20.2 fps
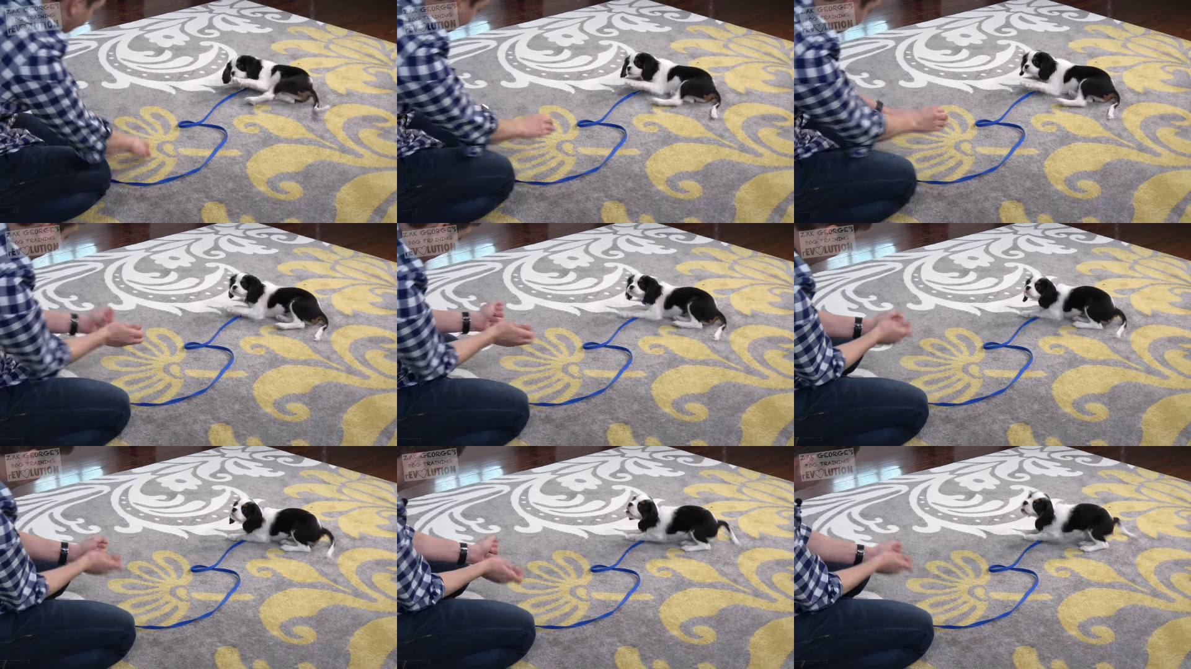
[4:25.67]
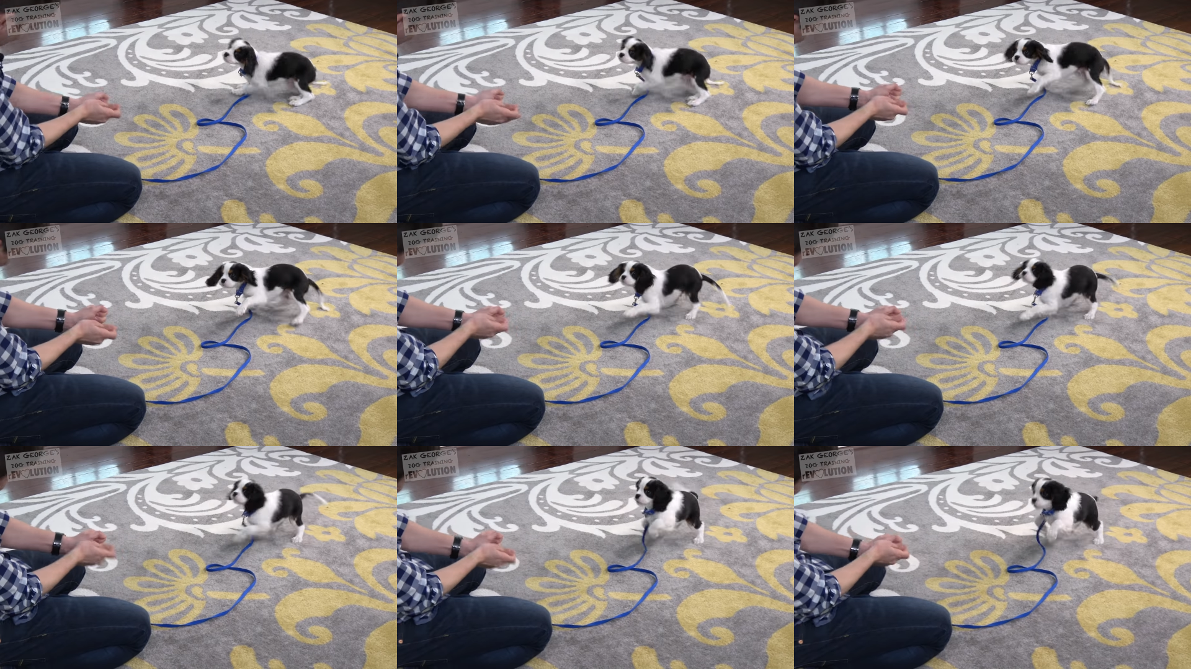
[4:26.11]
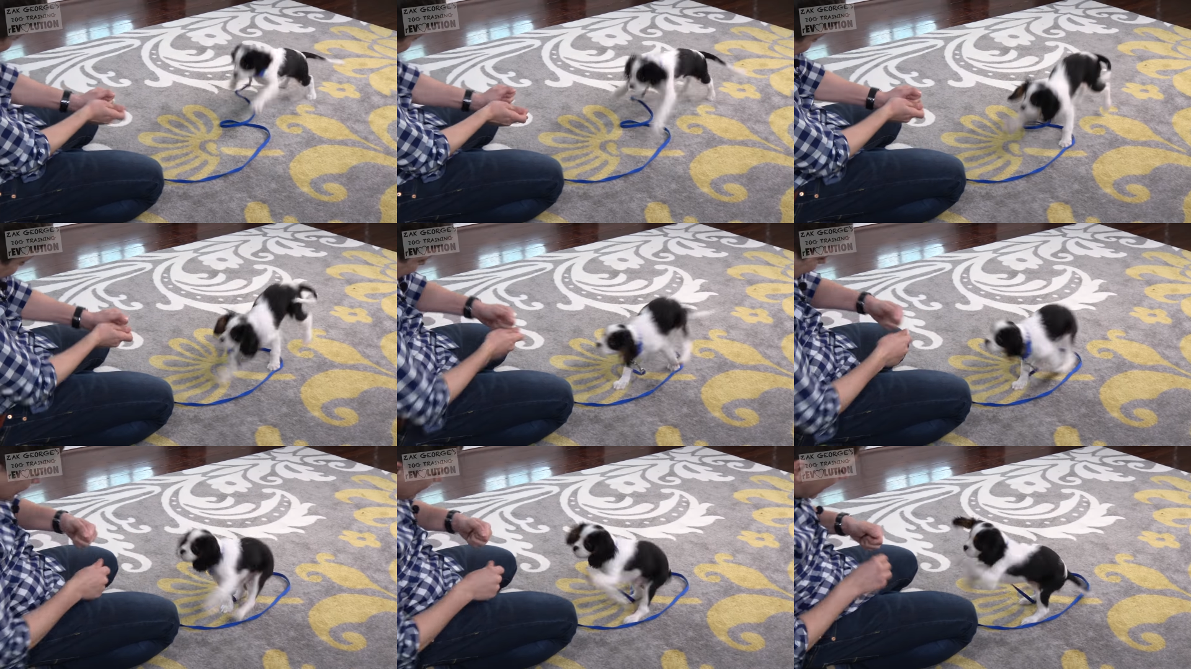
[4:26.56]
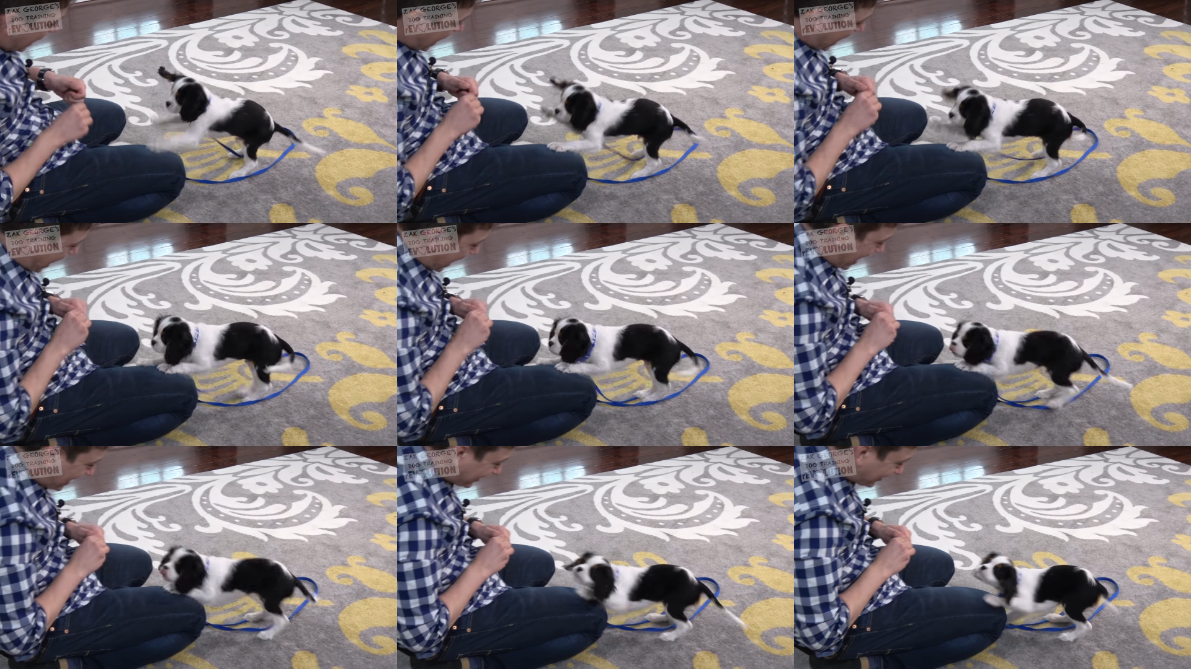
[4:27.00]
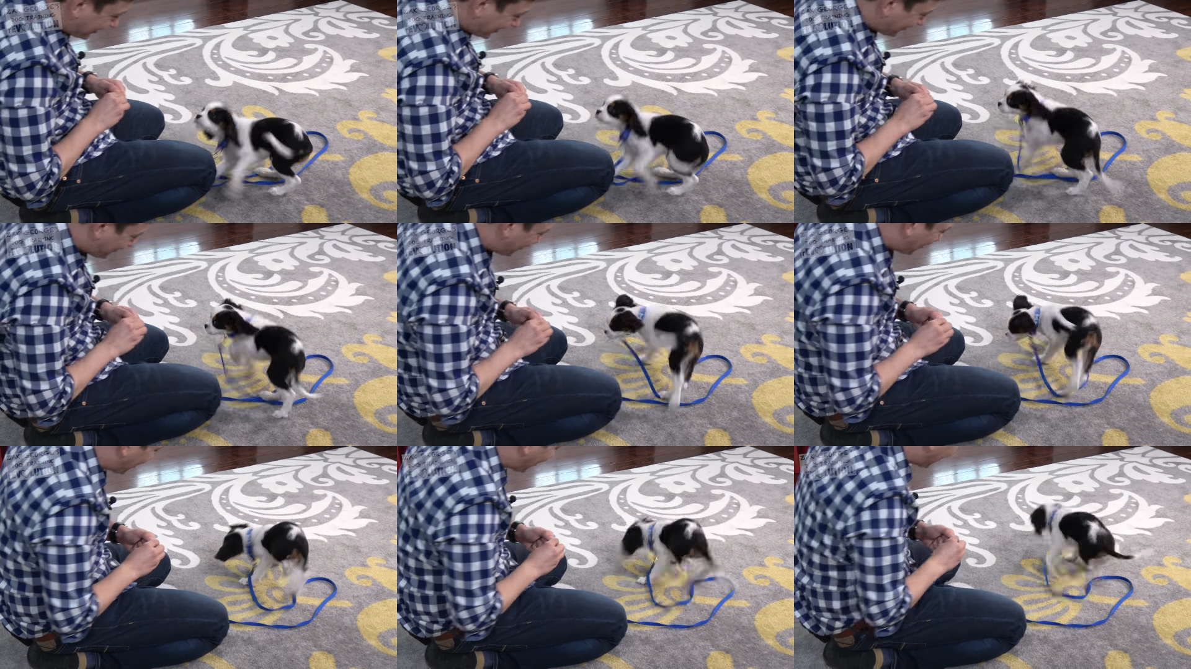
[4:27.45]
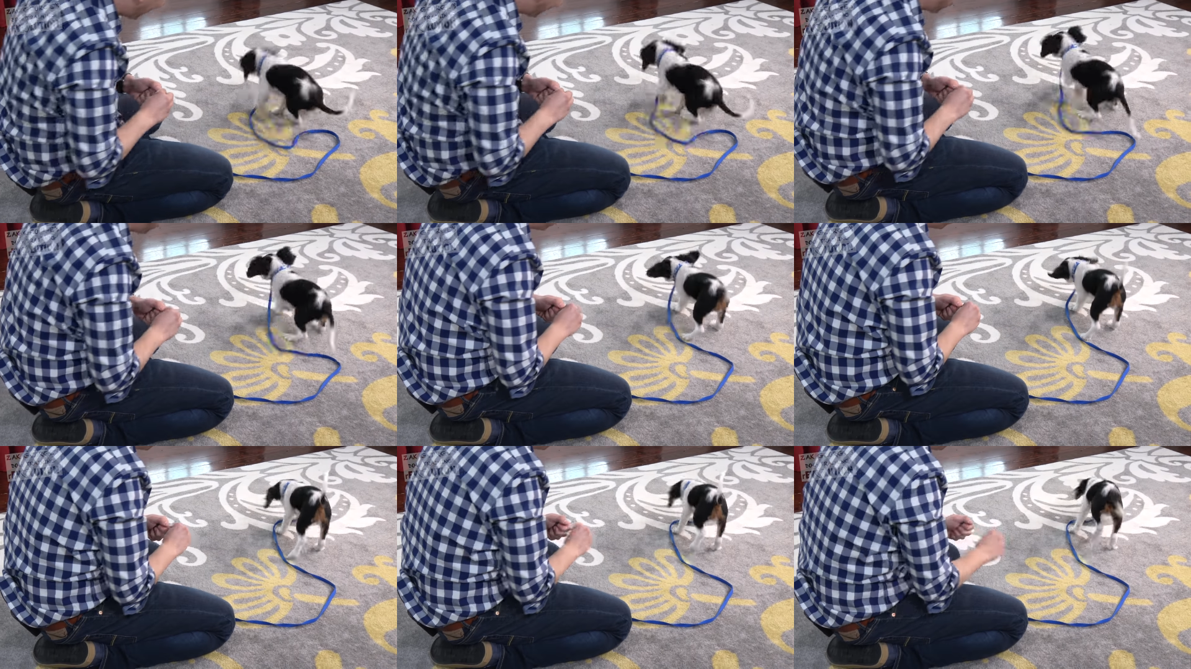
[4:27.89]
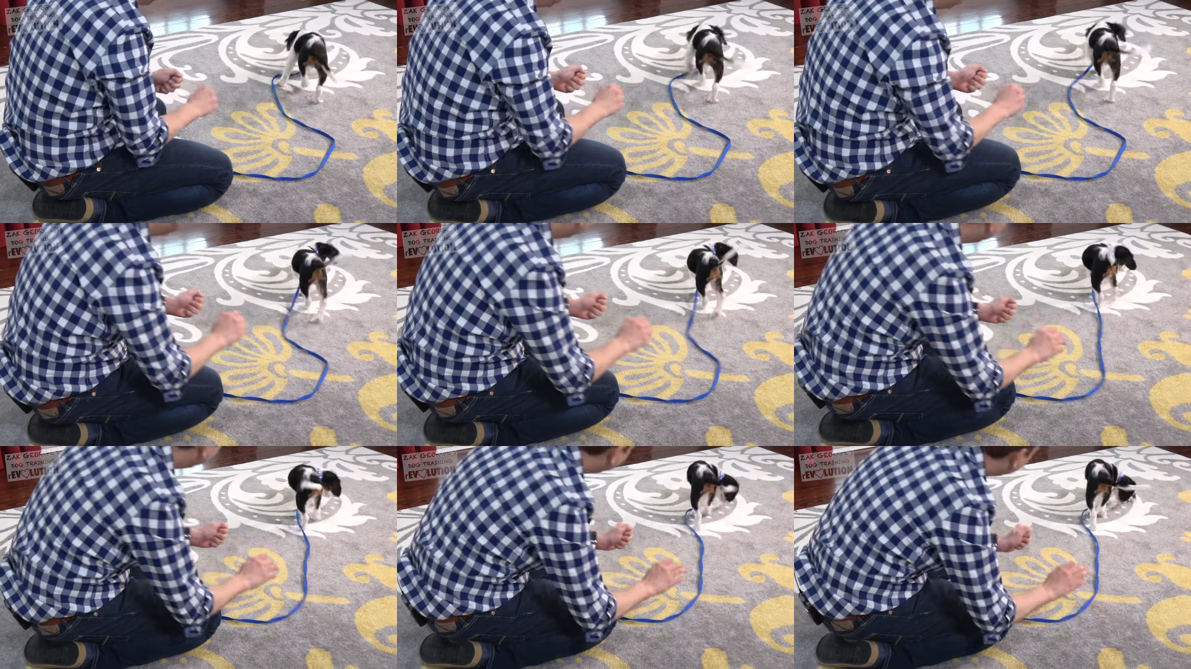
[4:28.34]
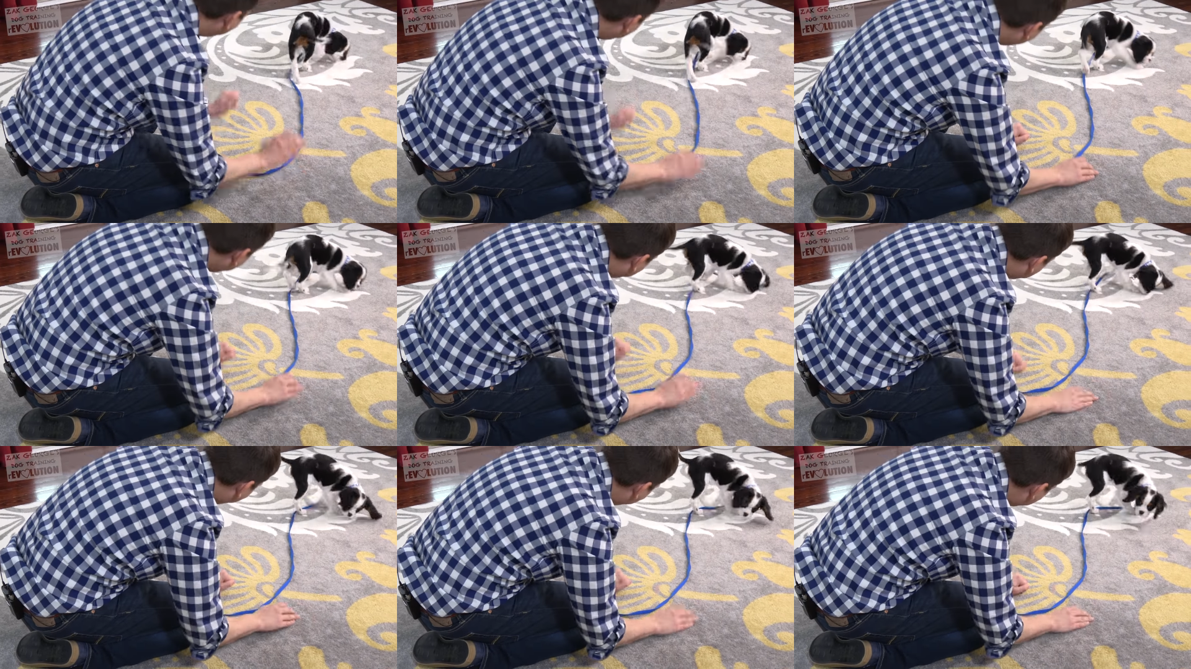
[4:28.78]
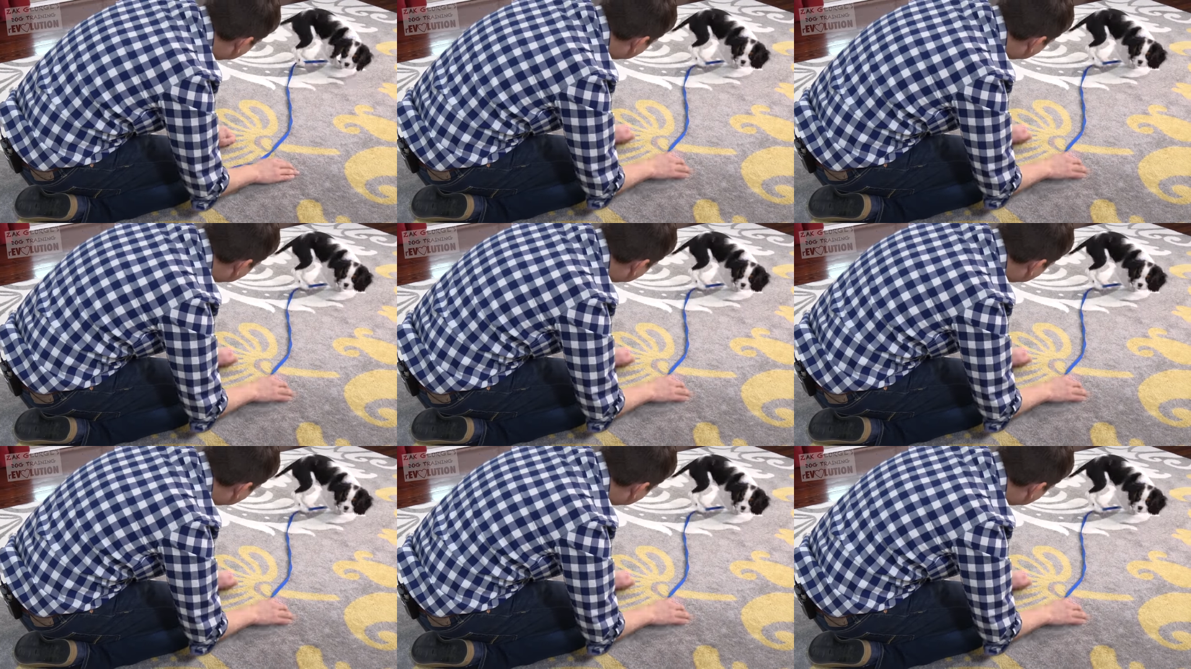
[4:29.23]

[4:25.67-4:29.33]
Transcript: (no speaker visible)